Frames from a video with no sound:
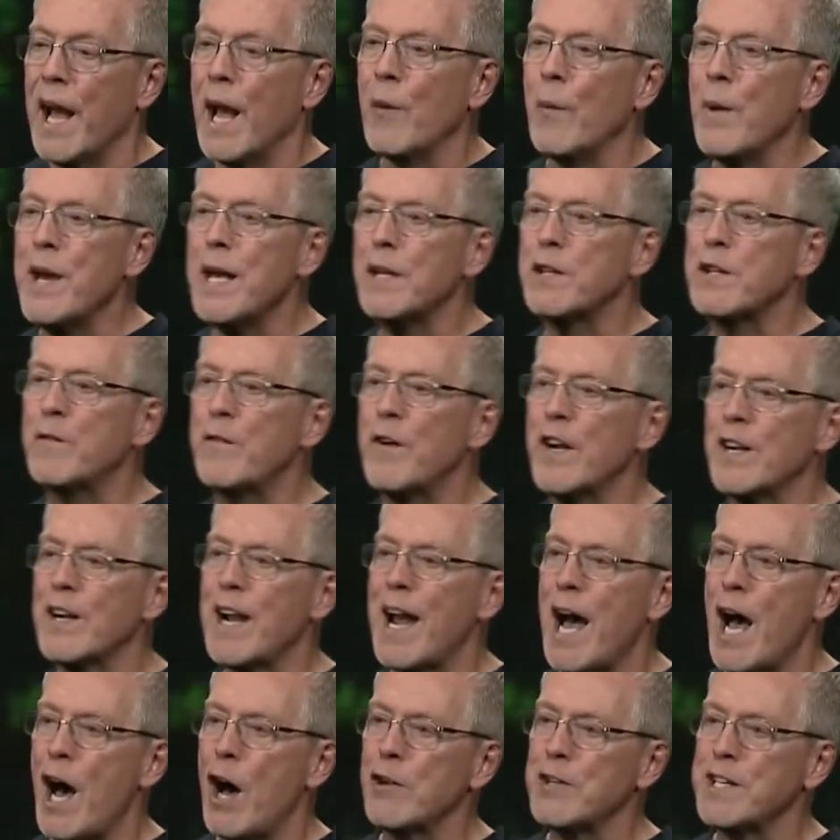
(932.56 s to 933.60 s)
And we have to
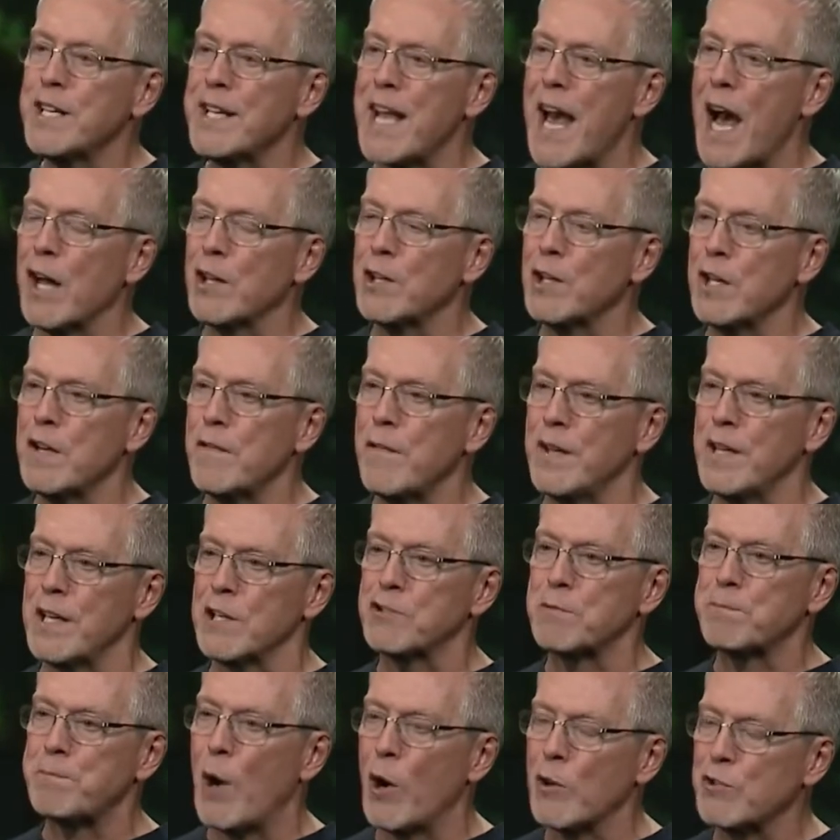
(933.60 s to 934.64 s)
figure out how do you now live in
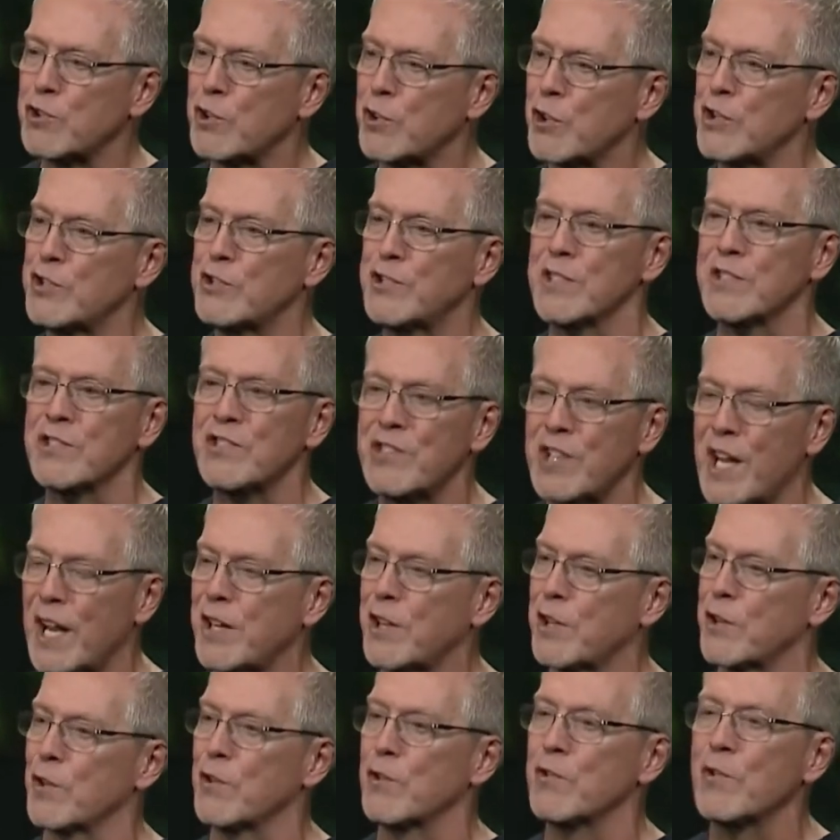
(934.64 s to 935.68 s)
this post-Christian,
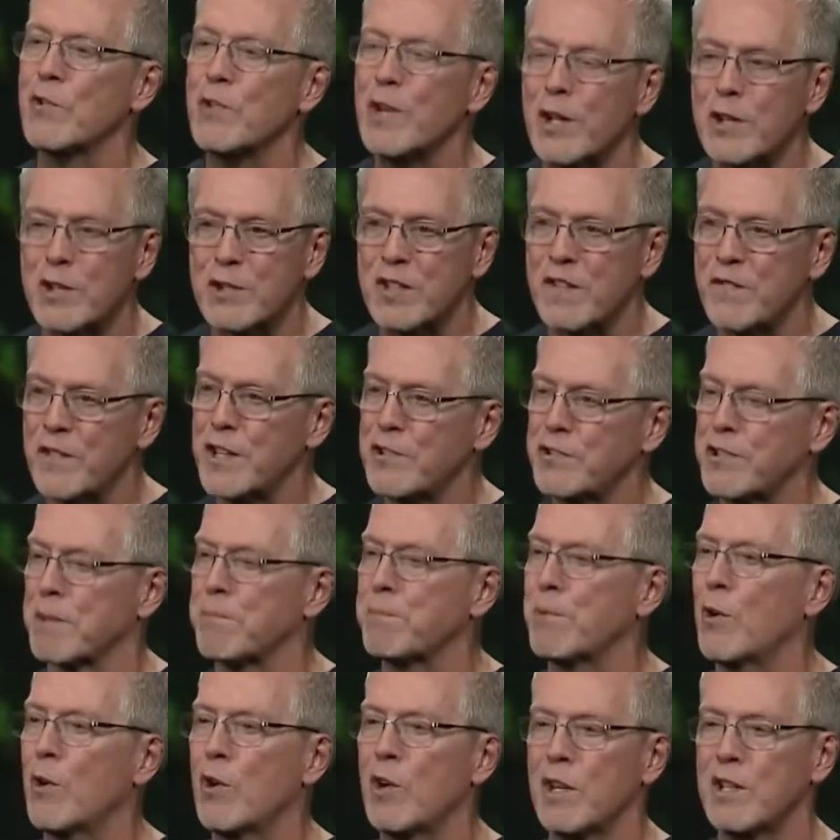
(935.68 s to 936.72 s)
secular,
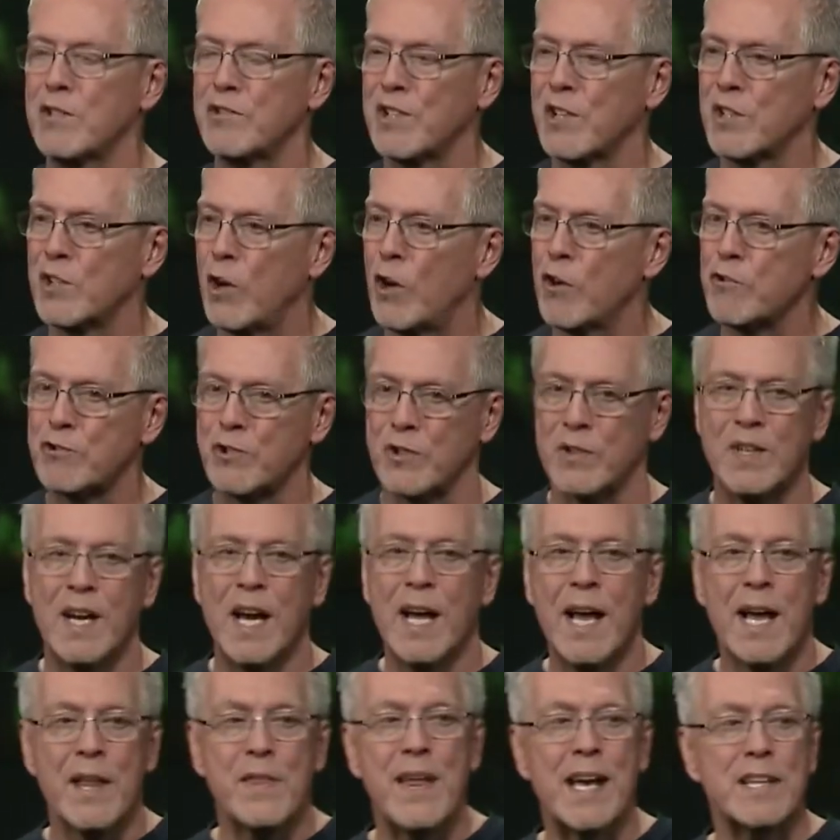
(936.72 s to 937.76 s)
relativistic, pluralistic culture
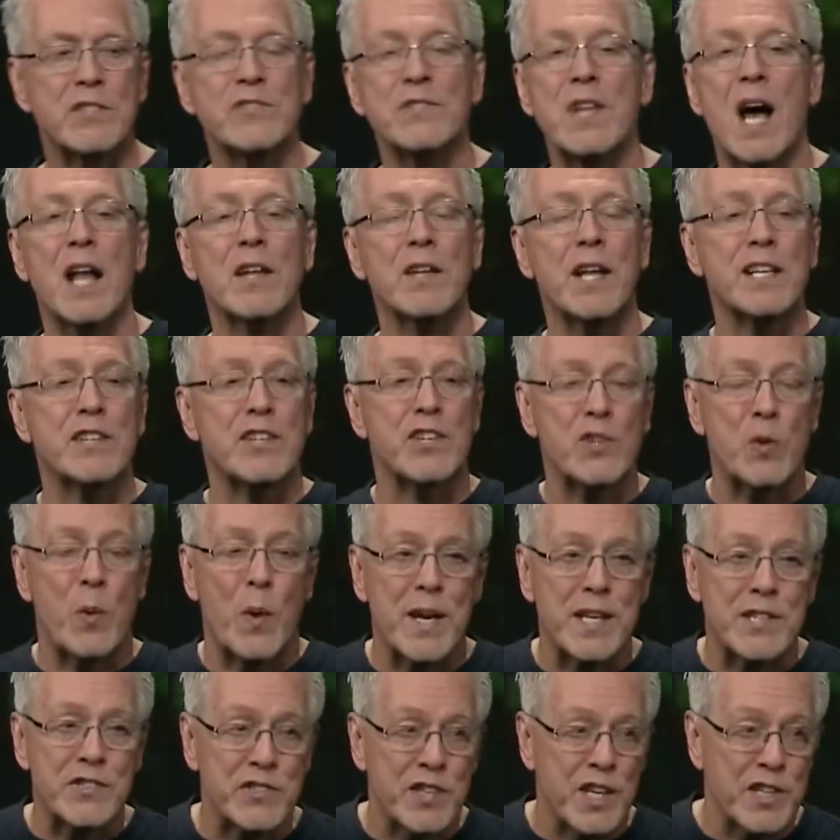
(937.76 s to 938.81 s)
that's not like the
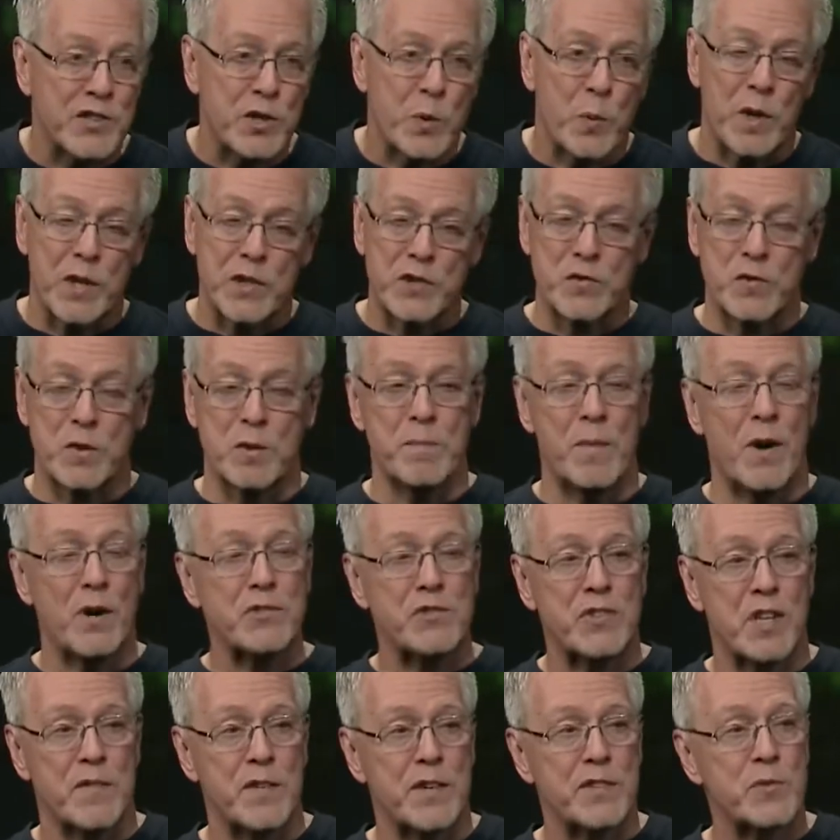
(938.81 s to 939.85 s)
twentieth century was for
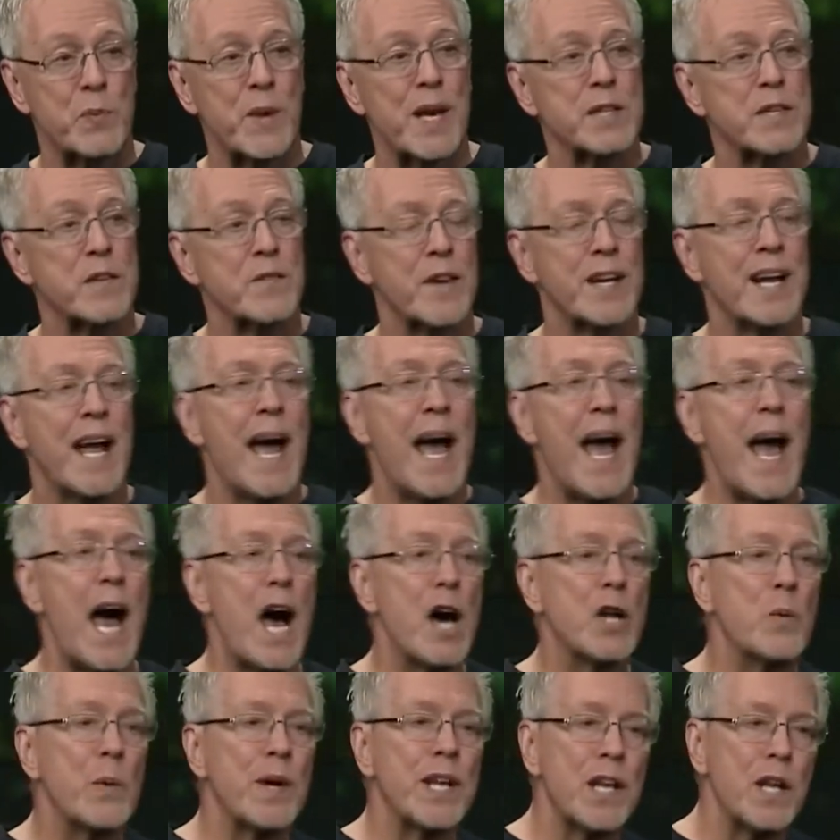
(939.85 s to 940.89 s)
most of us. We have to figure out
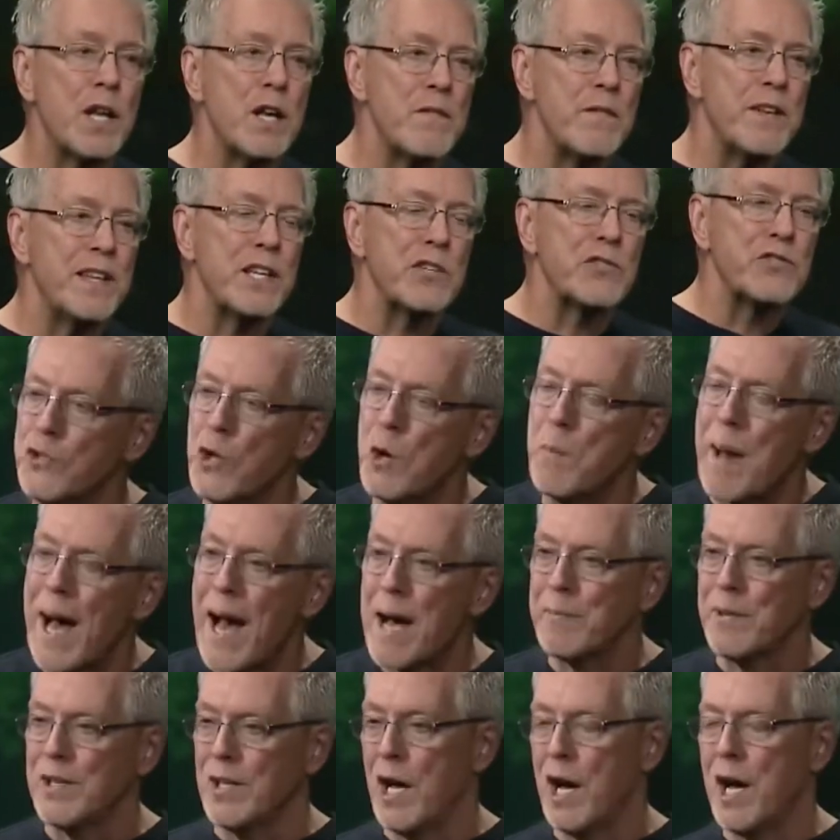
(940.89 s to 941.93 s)
how do we live in this new
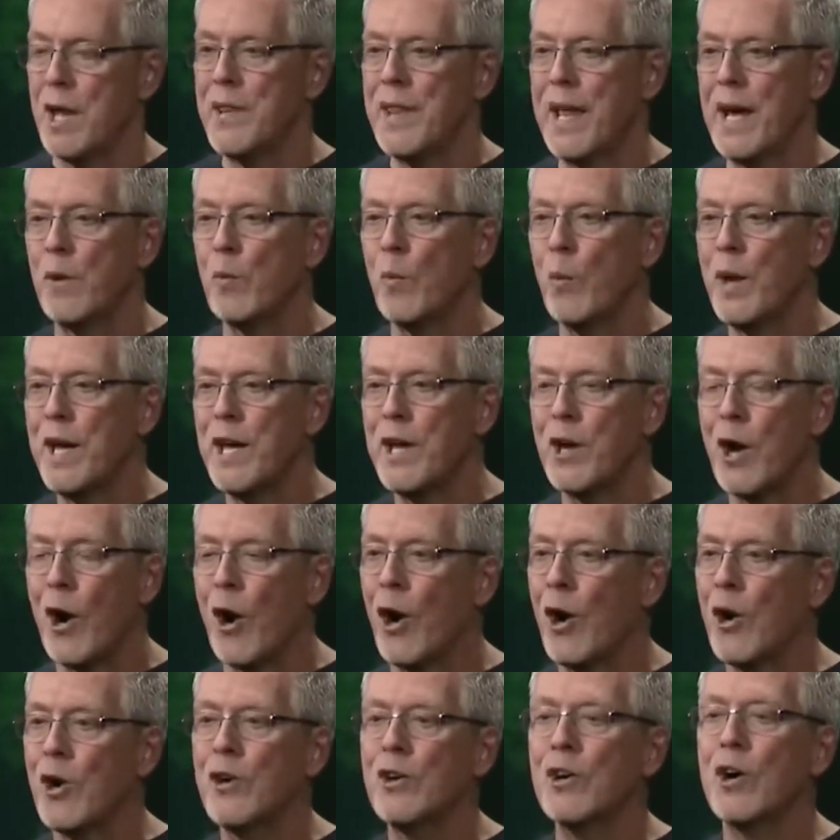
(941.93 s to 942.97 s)
Babylon that we
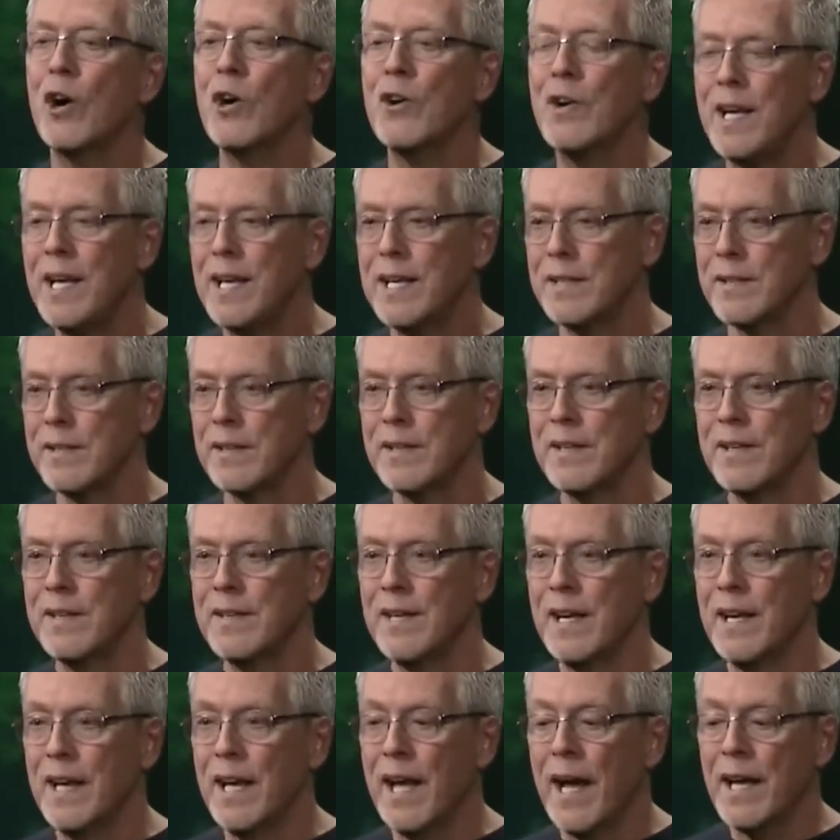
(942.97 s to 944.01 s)
are, are in.
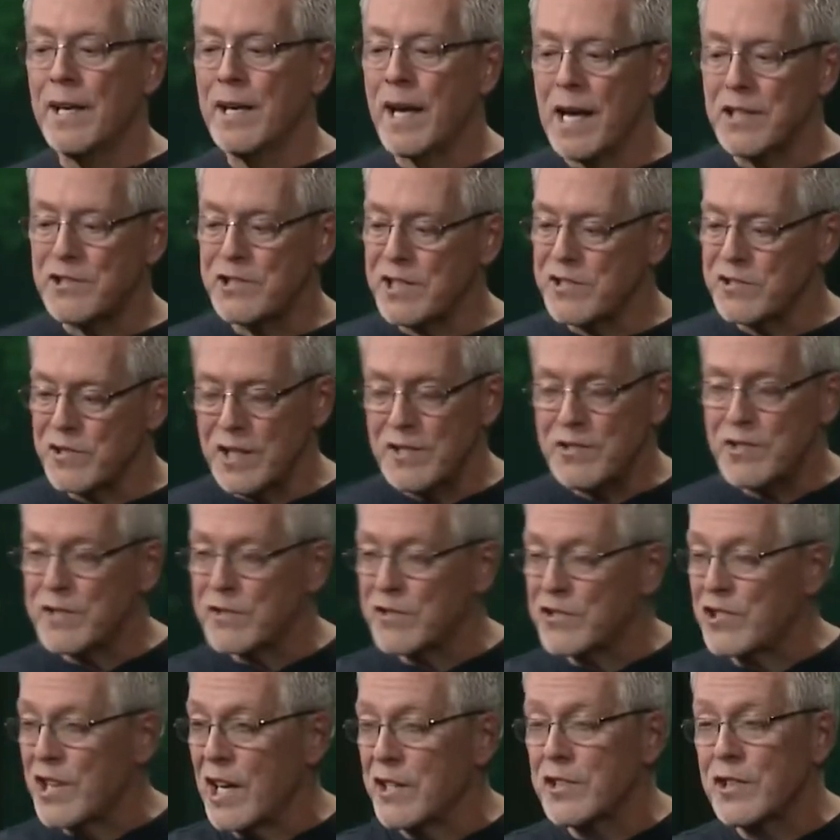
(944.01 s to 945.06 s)
And God says,
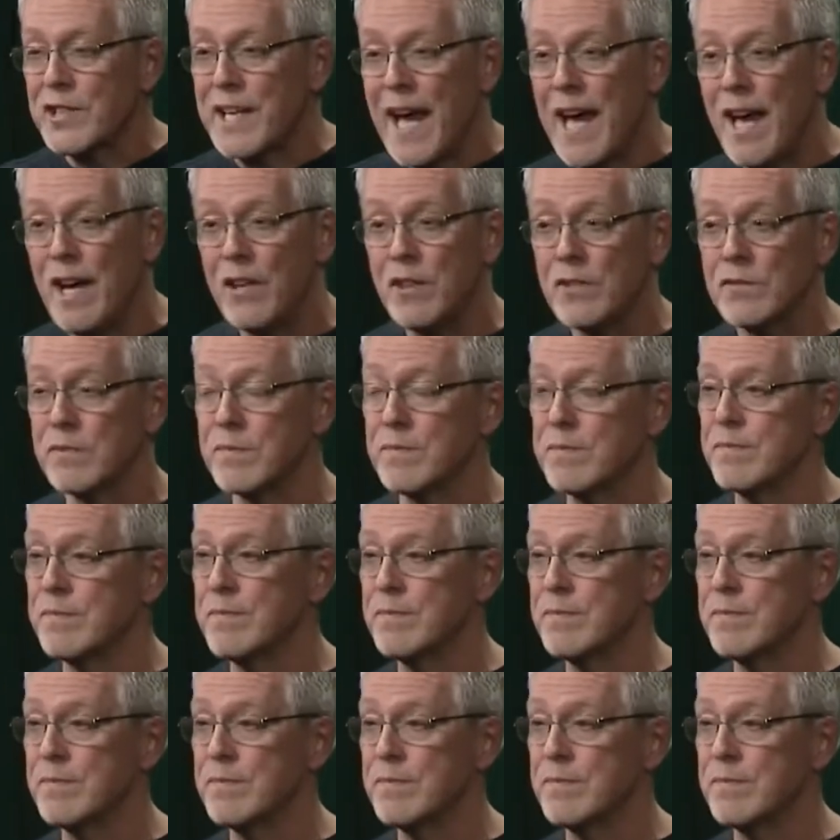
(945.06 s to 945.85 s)
listen, settle down.